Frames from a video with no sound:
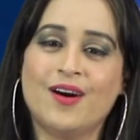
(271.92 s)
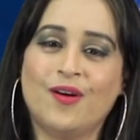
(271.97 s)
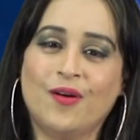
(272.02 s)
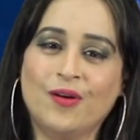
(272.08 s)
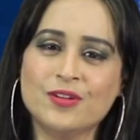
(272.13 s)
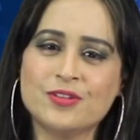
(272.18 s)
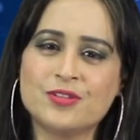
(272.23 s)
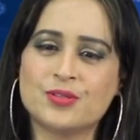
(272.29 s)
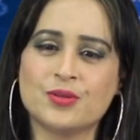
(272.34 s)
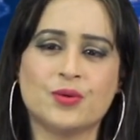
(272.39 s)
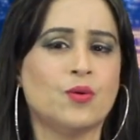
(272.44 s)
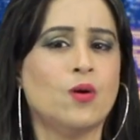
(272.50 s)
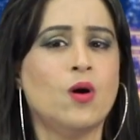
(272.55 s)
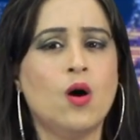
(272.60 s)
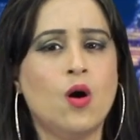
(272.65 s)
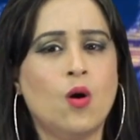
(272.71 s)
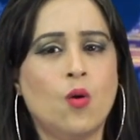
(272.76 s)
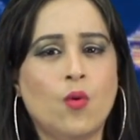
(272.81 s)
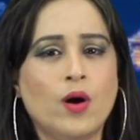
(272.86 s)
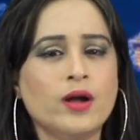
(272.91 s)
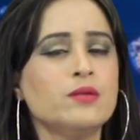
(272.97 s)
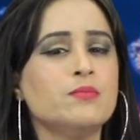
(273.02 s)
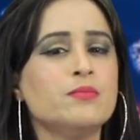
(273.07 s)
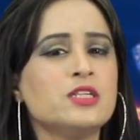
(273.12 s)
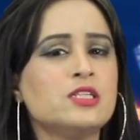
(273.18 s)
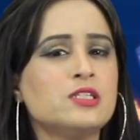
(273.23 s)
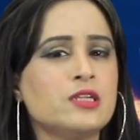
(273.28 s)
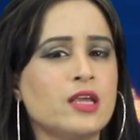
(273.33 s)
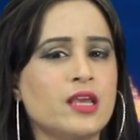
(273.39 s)
Also, what
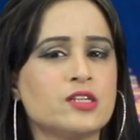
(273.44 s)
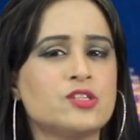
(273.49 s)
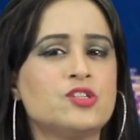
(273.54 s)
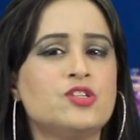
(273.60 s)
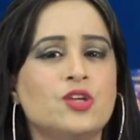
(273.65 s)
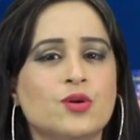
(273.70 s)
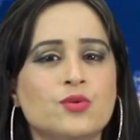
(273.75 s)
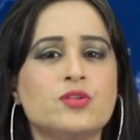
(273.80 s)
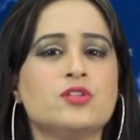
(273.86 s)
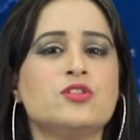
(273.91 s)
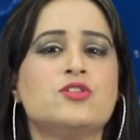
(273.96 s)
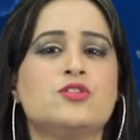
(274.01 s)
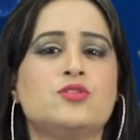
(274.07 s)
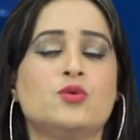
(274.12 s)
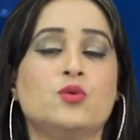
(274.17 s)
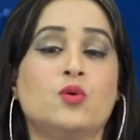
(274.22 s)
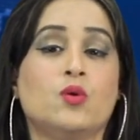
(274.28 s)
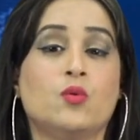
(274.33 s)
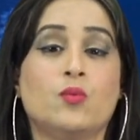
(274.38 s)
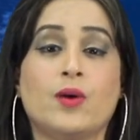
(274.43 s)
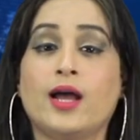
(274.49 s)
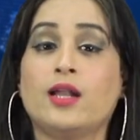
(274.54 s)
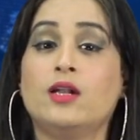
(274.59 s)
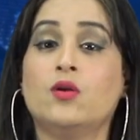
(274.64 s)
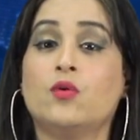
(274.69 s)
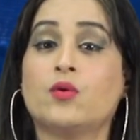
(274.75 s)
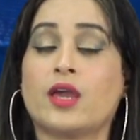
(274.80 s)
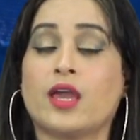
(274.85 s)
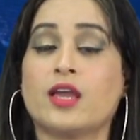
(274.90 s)
mistakes students do while
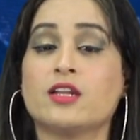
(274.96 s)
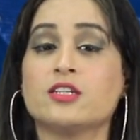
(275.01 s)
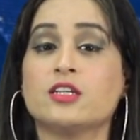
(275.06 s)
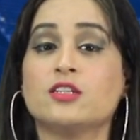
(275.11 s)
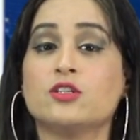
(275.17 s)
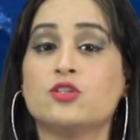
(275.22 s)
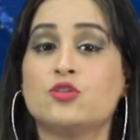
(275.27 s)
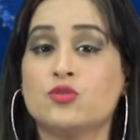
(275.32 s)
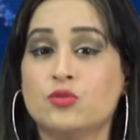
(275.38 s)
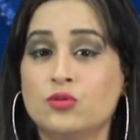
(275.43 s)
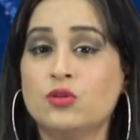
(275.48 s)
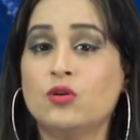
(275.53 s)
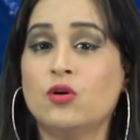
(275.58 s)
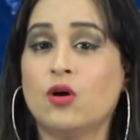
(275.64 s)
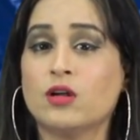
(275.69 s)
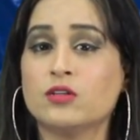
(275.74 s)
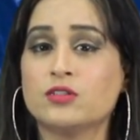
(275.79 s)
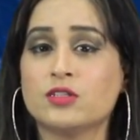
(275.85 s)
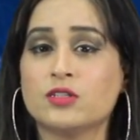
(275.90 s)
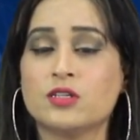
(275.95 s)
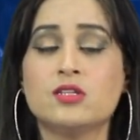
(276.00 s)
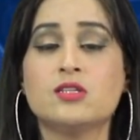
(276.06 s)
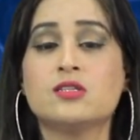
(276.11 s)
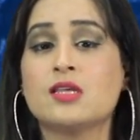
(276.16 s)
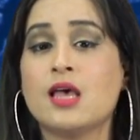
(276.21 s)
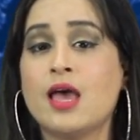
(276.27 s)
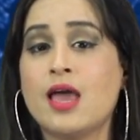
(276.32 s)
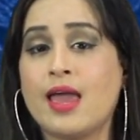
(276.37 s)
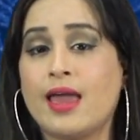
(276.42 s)
locating the 2
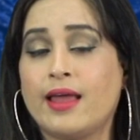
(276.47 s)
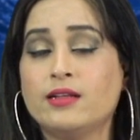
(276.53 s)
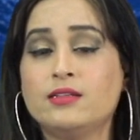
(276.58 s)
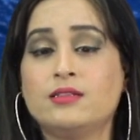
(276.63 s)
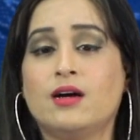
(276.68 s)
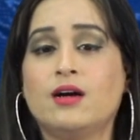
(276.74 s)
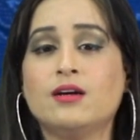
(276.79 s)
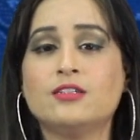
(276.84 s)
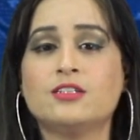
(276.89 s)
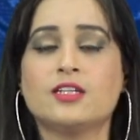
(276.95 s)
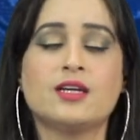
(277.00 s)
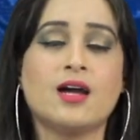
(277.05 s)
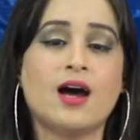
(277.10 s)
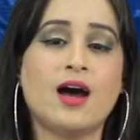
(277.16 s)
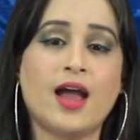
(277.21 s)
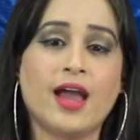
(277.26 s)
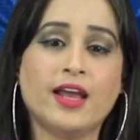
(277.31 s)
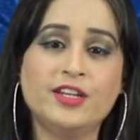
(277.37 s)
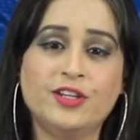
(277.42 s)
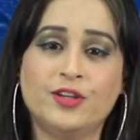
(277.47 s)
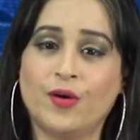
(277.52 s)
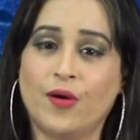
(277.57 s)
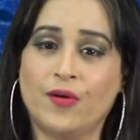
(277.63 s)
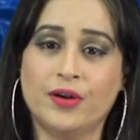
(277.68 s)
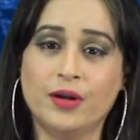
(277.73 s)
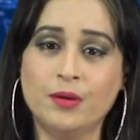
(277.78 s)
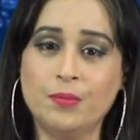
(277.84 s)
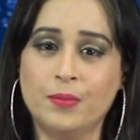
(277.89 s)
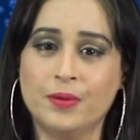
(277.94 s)
continents, Antarctica and
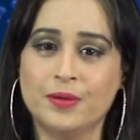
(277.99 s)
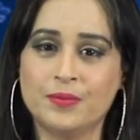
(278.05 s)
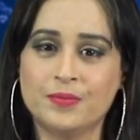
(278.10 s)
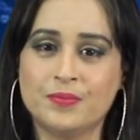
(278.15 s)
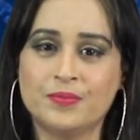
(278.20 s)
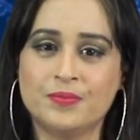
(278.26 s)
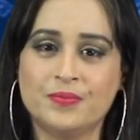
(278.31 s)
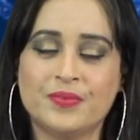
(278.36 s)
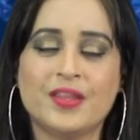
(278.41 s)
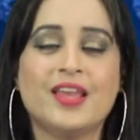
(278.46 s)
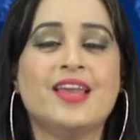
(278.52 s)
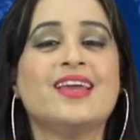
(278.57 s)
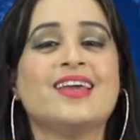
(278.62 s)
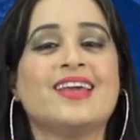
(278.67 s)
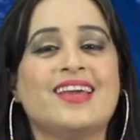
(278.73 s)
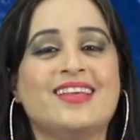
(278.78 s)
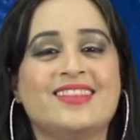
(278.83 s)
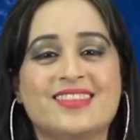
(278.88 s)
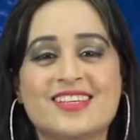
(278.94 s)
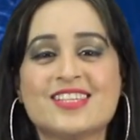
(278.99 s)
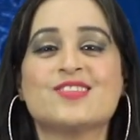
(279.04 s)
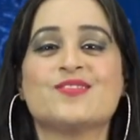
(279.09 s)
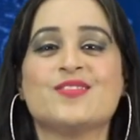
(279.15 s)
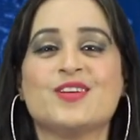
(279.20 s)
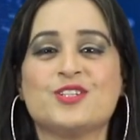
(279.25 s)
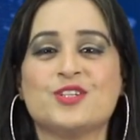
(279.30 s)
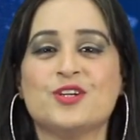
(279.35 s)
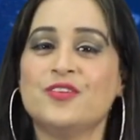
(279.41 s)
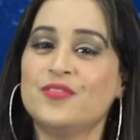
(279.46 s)
Europe? In this
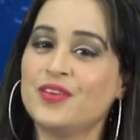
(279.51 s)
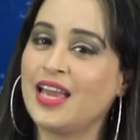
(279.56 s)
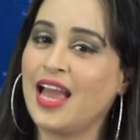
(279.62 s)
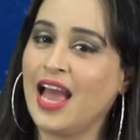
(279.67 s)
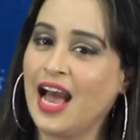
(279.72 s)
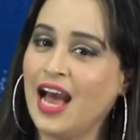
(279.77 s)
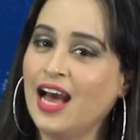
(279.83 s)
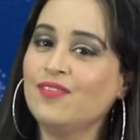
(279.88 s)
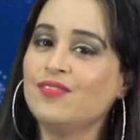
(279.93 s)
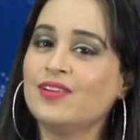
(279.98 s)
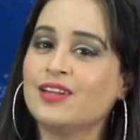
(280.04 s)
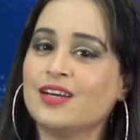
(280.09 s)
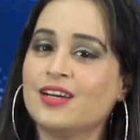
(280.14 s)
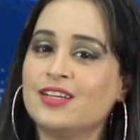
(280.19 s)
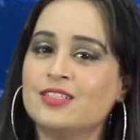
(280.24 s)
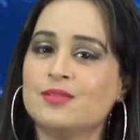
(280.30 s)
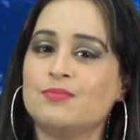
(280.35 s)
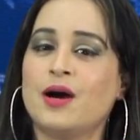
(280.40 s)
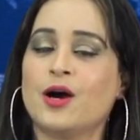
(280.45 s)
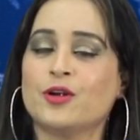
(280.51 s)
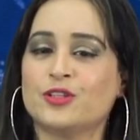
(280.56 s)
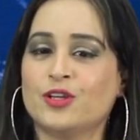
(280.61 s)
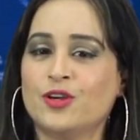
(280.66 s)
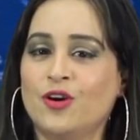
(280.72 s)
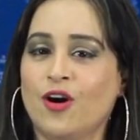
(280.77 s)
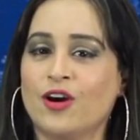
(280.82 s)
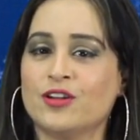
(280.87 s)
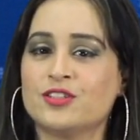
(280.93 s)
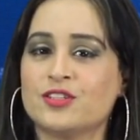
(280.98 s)
video, we have learned about the
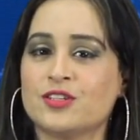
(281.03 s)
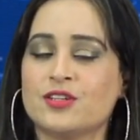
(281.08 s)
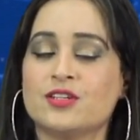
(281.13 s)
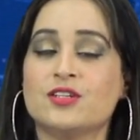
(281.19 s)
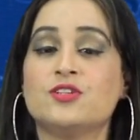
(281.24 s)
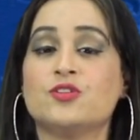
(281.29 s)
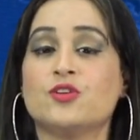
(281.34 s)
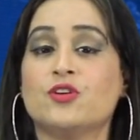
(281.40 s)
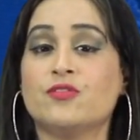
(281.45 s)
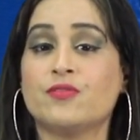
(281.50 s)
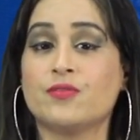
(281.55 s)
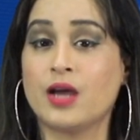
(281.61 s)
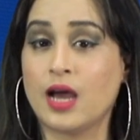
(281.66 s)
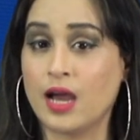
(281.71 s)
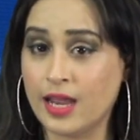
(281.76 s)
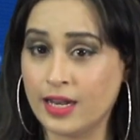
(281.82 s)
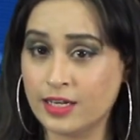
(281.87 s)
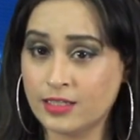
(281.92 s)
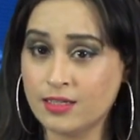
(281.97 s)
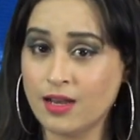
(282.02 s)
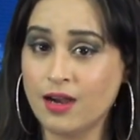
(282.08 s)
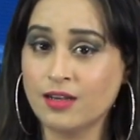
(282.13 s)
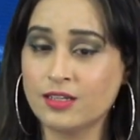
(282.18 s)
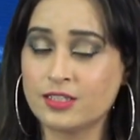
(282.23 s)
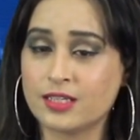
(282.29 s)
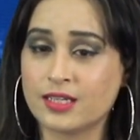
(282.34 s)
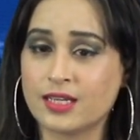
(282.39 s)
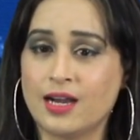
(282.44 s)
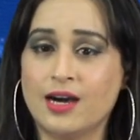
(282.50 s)
continent of
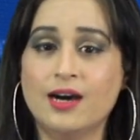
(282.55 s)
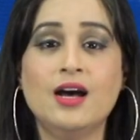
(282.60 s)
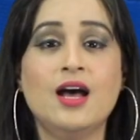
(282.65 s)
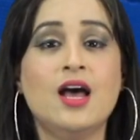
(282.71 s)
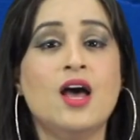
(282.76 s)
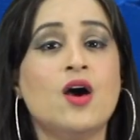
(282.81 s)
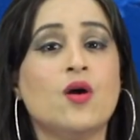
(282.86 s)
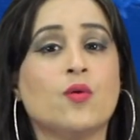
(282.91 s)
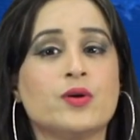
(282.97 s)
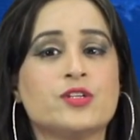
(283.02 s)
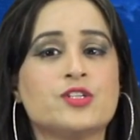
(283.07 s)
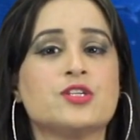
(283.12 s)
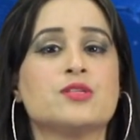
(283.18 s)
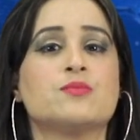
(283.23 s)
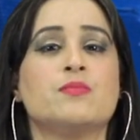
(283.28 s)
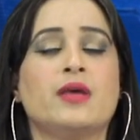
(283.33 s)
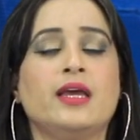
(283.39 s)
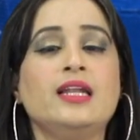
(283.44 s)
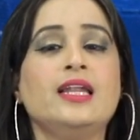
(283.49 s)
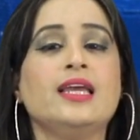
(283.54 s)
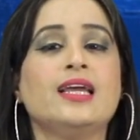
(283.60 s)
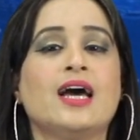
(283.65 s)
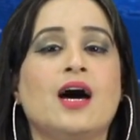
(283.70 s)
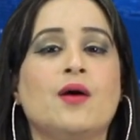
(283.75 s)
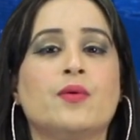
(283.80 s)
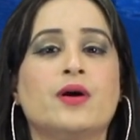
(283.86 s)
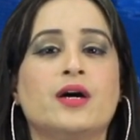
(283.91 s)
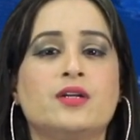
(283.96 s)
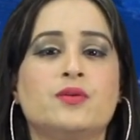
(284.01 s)
Antarctica, which is mainly
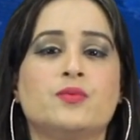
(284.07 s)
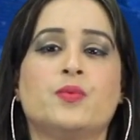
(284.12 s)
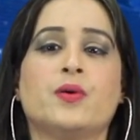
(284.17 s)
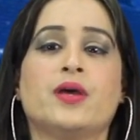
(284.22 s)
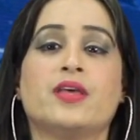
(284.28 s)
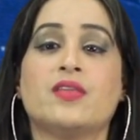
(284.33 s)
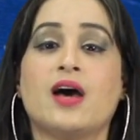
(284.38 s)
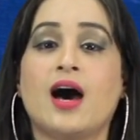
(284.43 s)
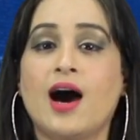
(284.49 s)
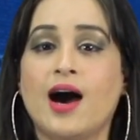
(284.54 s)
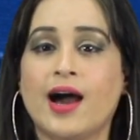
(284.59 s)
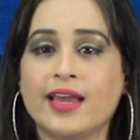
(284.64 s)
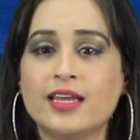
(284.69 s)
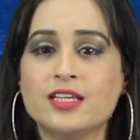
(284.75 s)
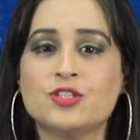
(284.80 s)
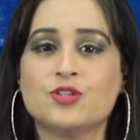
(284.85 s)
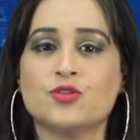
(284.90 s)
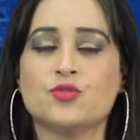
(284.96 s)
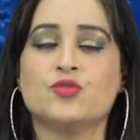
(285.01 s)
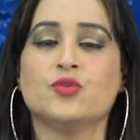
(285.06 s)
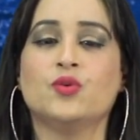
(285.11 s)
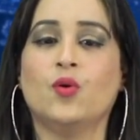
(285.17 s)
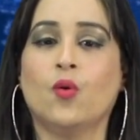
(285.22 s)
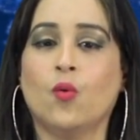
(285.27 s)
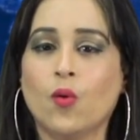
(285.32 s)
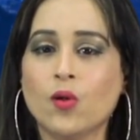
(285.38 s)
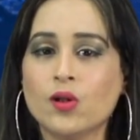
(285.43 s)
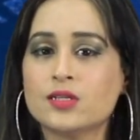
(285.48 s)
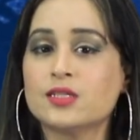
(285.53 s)
covered with ice due to
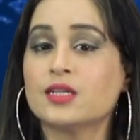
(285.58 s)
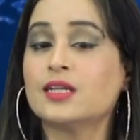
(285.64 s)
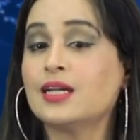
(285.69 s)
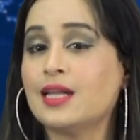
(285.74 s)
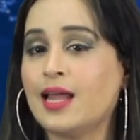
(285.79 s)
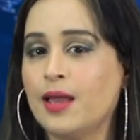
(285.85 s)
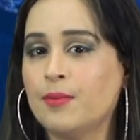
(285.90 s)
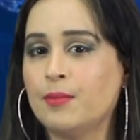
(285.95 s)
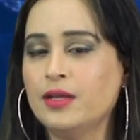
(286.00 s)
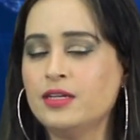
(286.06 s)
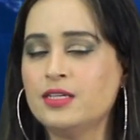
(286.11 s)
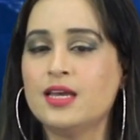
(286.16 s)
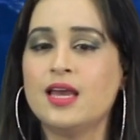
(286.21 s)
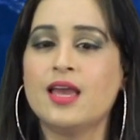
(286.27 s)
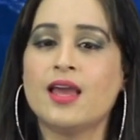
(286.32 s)
cold climate,